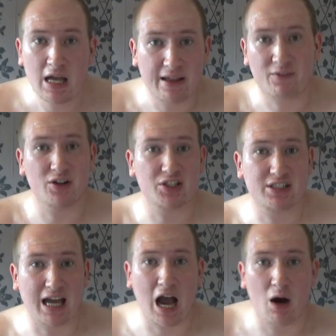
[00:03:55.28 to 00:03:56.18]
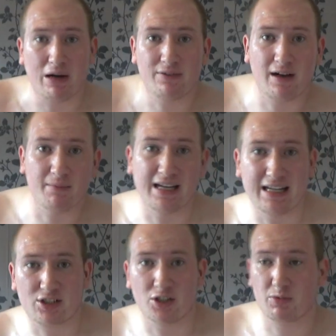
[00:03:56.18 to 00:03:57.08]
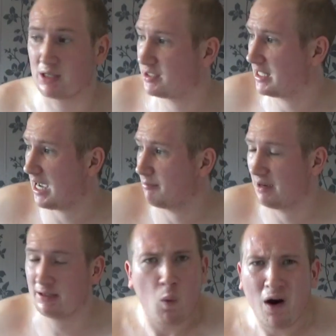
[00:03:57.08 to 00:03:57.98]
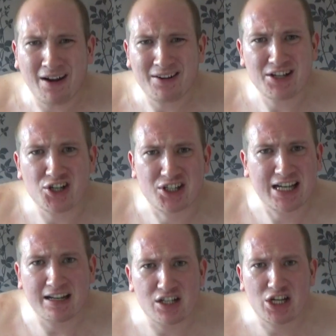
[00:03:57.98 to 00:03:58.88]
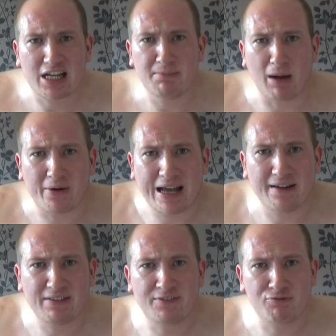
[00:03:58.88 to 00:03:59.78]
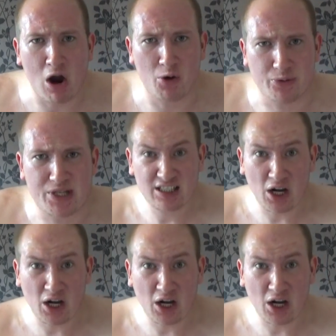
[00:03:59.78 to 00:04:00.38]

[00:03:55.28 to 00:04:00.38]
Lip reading: they've got to just say, oh well, fuck me, it's God's will, see you later bruv. Why don't you just get the chicken bone out of his throat? He's